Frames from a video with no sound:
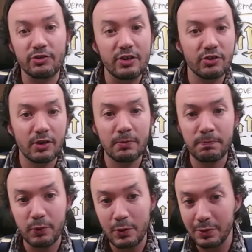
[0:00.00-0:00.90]
These are
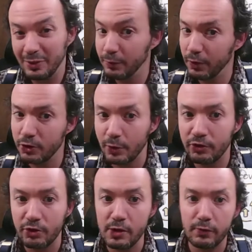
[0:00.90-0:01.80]
frequently referred to as
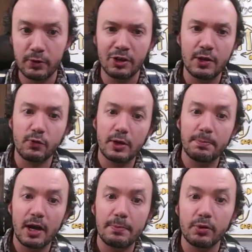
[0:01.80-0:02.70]
the delivery
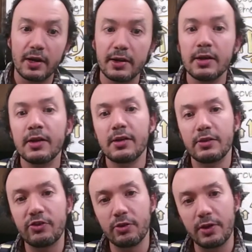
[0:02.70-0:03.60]
pipeline.
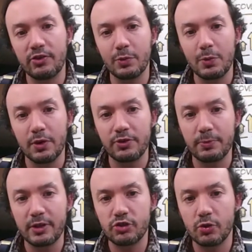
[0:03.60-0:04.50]
These are things that we want to
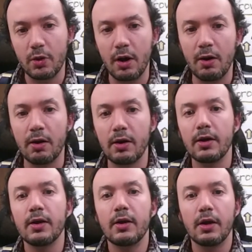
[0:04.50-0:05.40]
make sure are
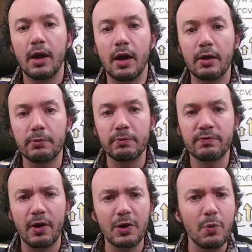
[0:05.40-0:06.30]

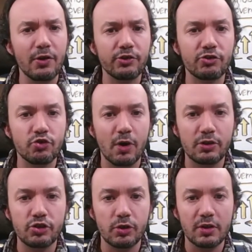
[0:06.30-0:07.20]
very well
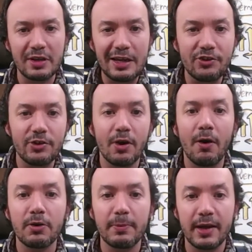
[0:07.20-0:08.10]
structured and easy to
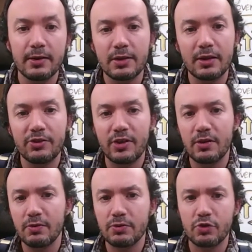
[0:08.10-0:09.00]
automate, things that
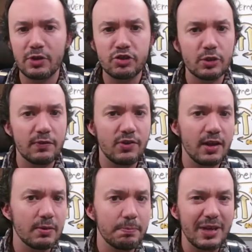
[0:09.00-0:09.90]
traditionally have
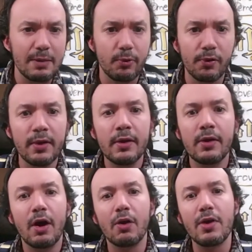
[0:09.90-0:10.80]
taken people
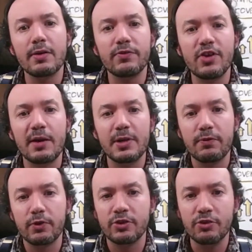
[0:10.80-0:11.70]
a lot of time and
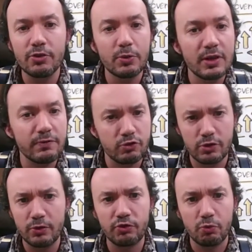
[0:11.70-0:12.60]
effort to do and have
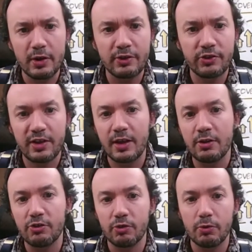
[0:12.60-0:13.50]
introduced risk
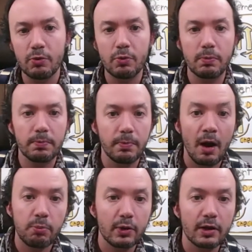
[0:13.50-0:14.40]
into
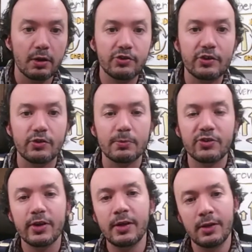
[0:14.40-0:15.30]
operating our
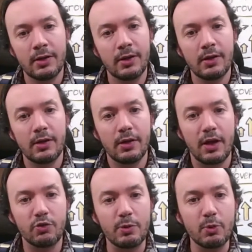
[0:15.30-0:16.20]
systems.
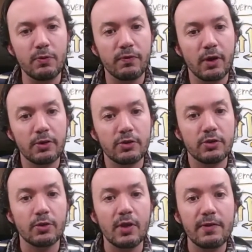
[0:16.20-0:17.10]
As we move farther to
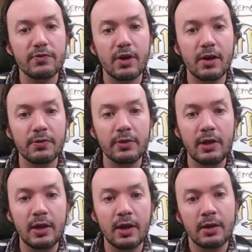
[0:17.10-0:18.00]
the left on
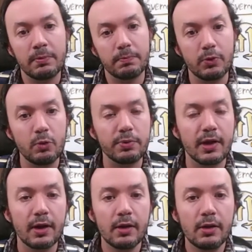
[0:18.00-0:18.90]
the loop
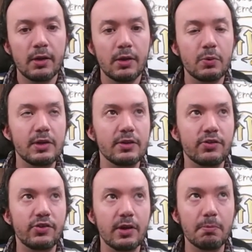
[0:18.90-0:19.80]
there, we can
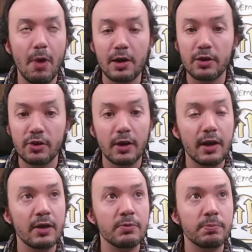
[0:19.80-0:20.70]
see monitor
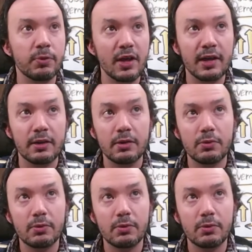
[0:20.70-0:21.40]
and plan.